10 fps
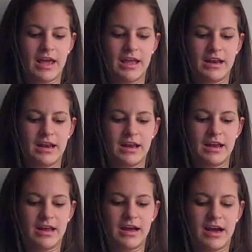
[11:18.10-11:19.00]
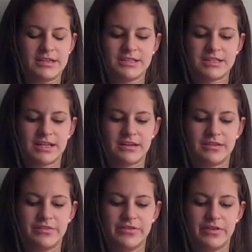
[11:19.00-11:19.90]
And I just
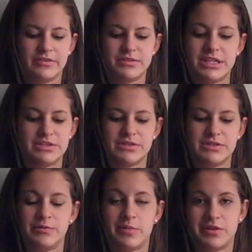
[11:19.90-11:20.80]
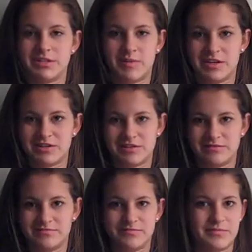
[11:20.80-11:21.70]
think teacher-student
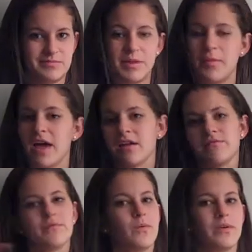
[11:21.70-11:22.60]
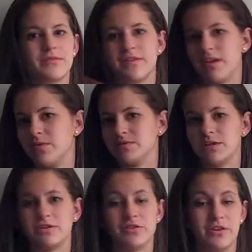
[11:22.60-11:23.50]
participation, the back and forth that goes
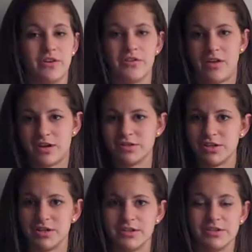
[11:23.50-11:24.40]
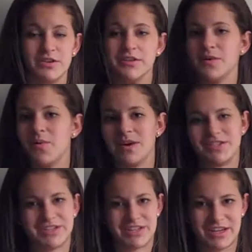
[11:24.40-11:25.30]
on during her lecture and during the
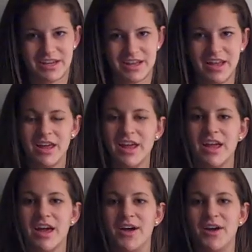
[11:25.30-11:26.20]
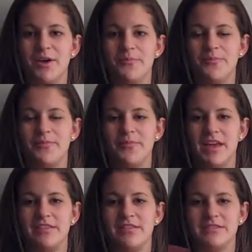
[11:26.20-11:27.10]
questioning,
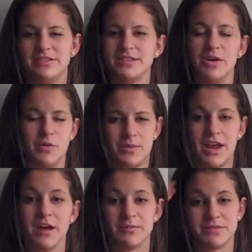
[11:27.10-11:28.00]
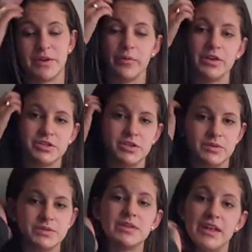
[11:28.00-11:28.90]
and just the open atmosphere really
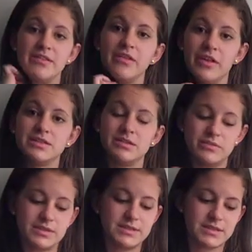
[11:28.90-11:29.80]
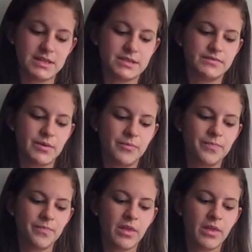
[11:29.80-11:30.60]
shows that the lesson was successful.